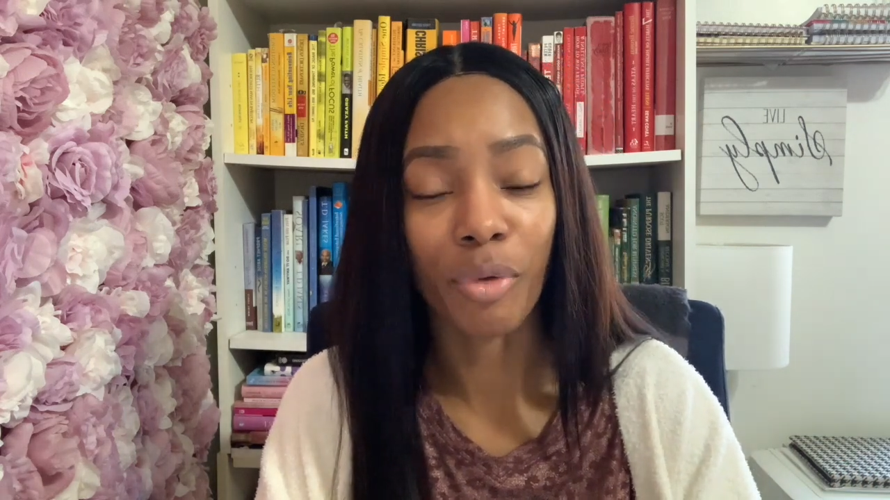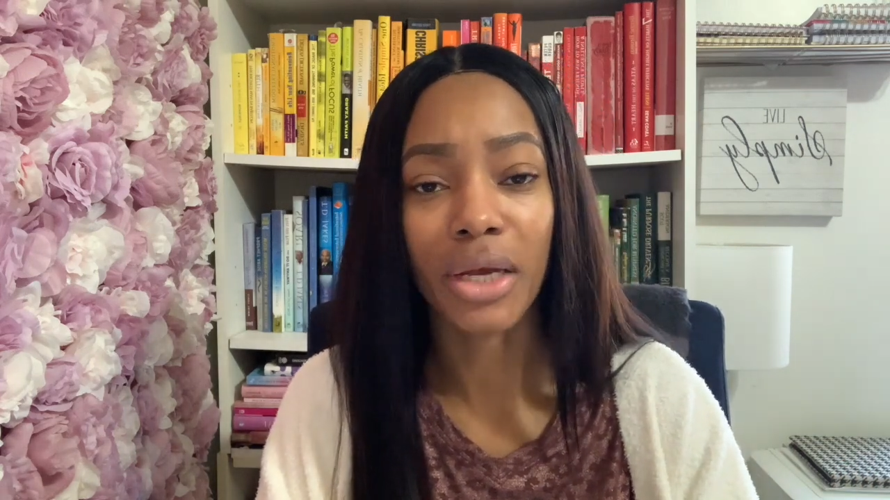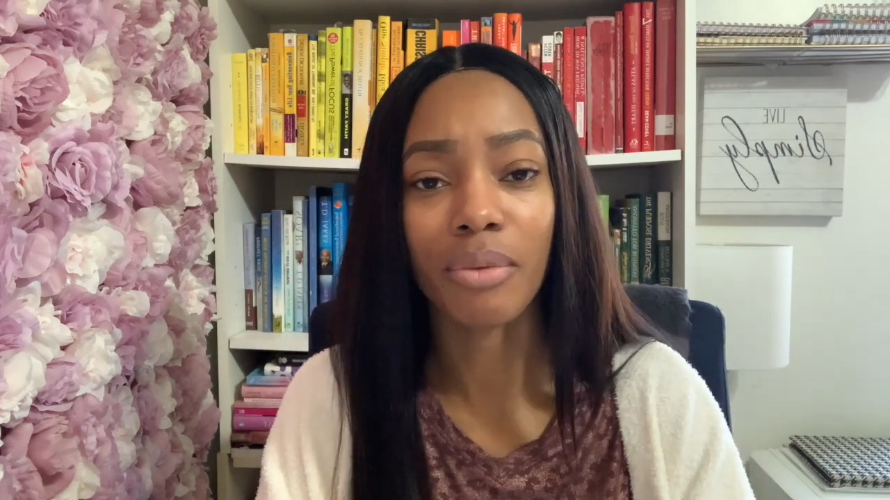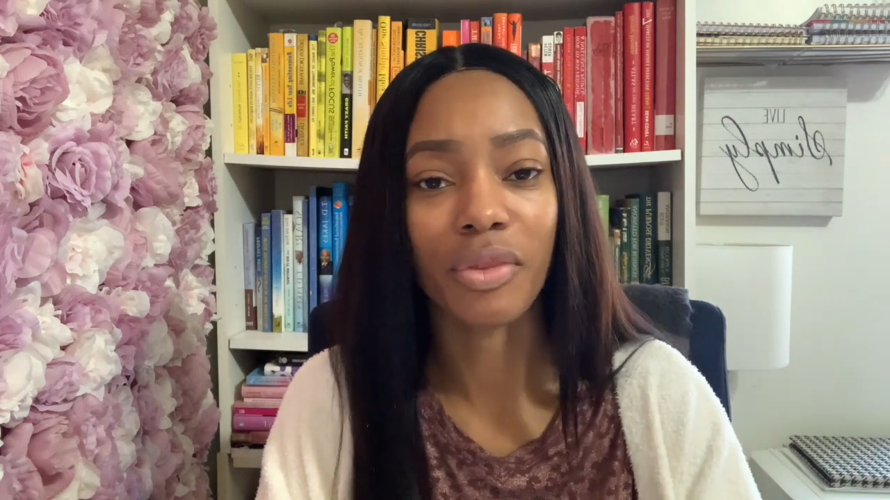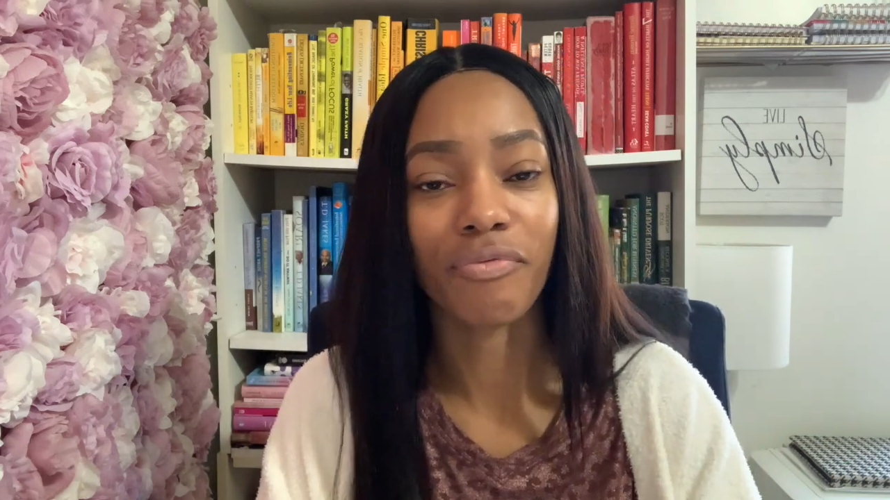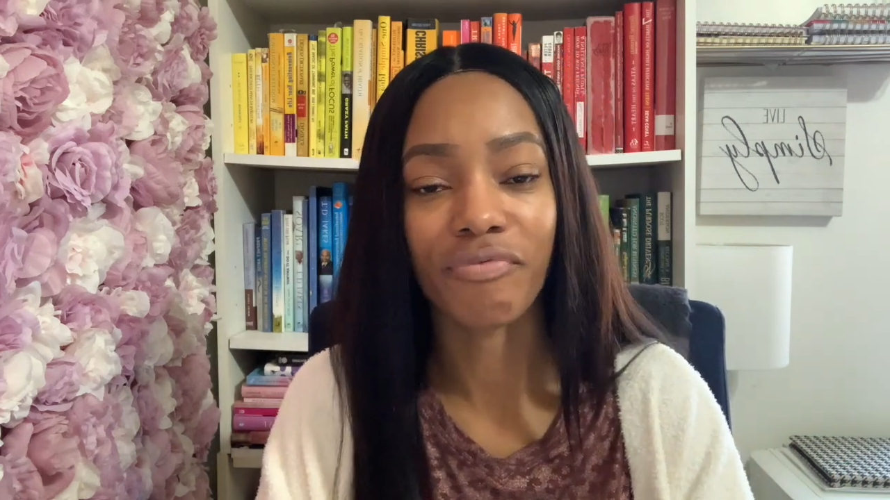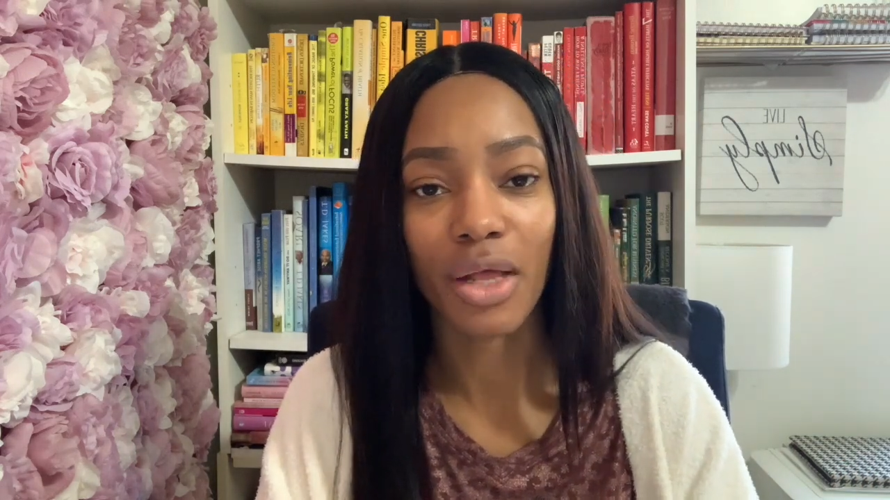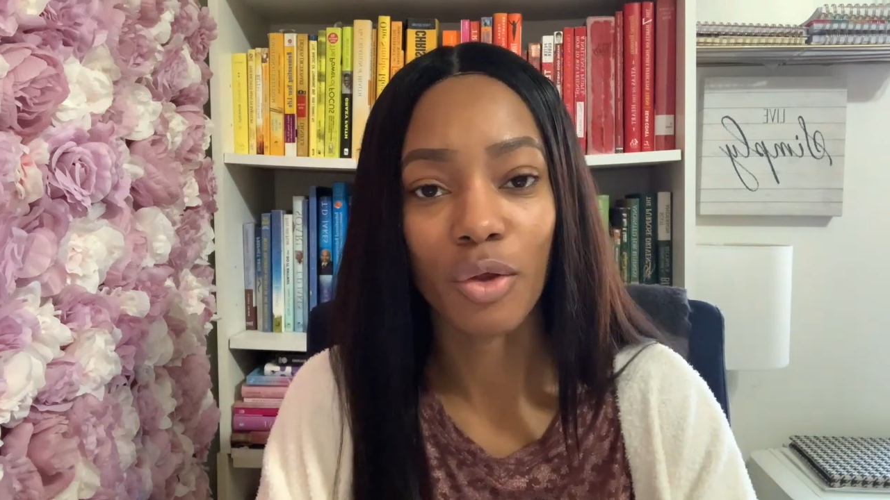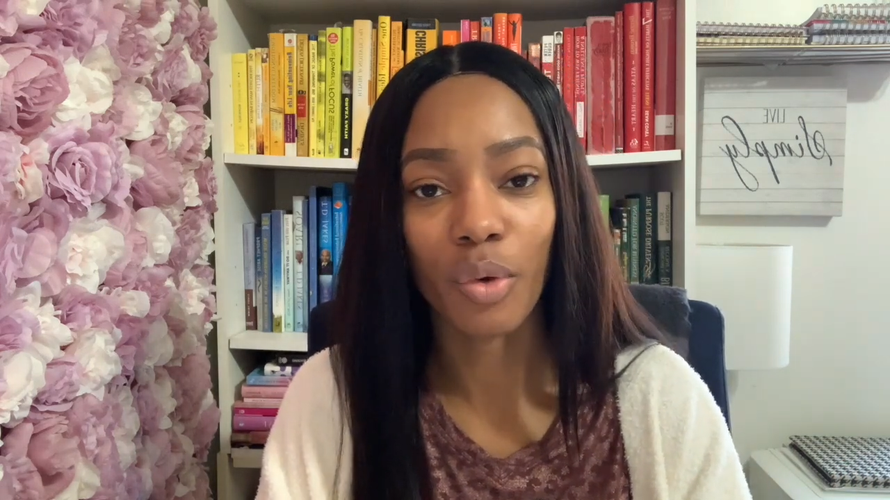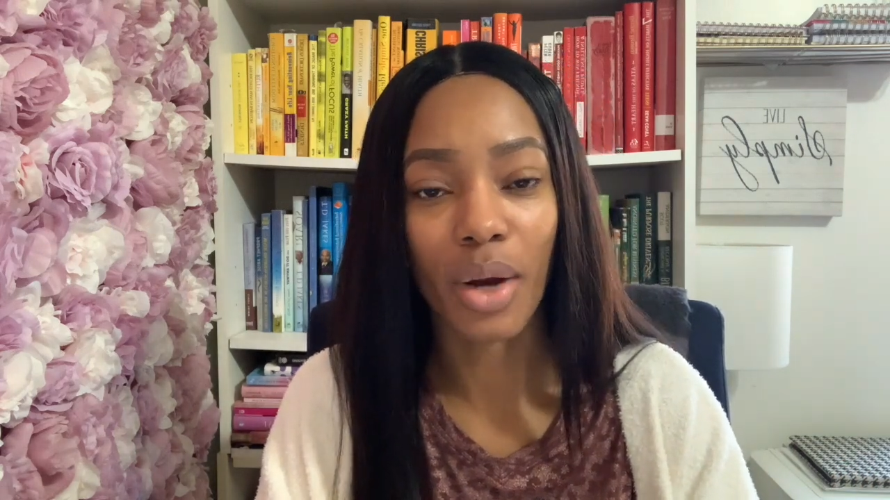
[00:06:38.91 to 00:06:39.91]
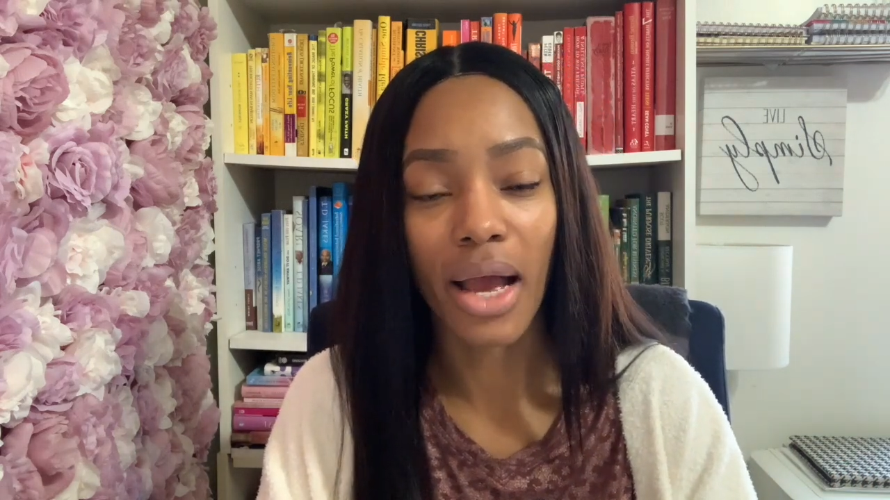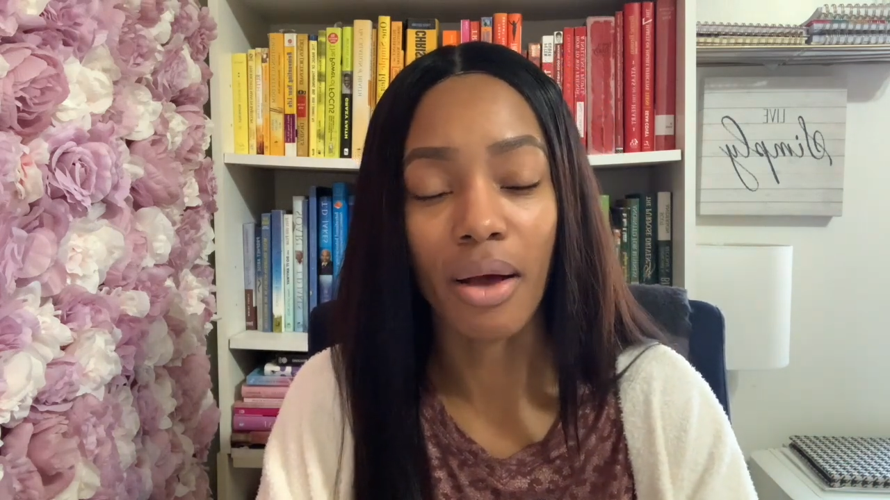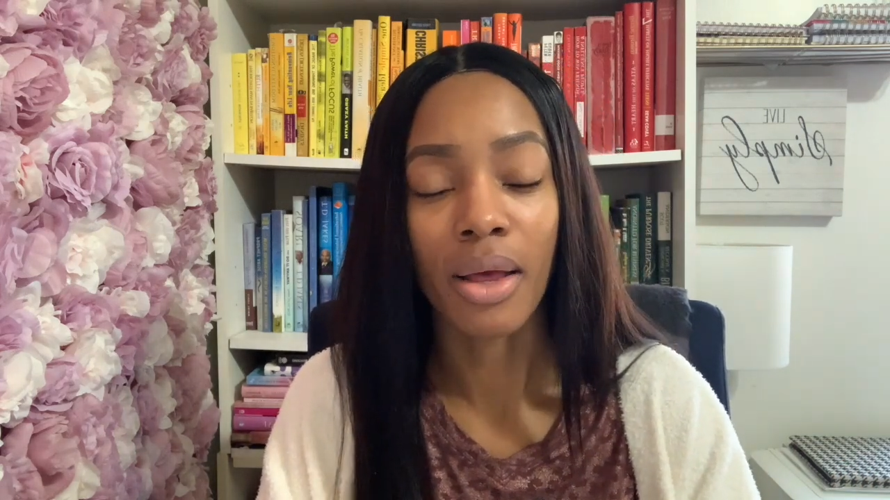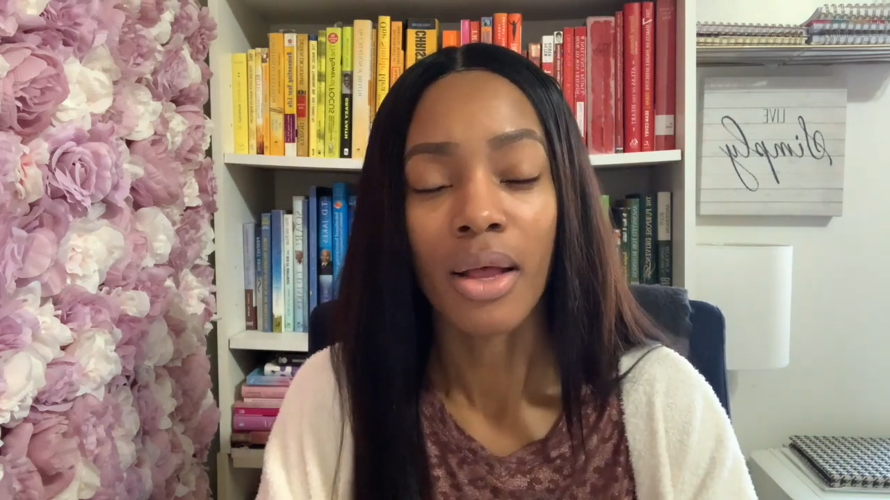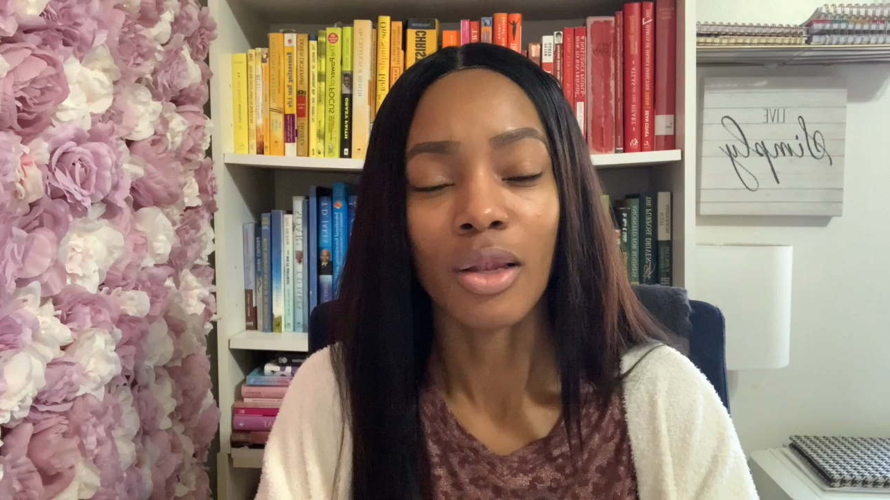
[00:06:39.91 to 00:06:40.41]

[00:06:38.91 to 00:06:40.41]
break up the fallow ground,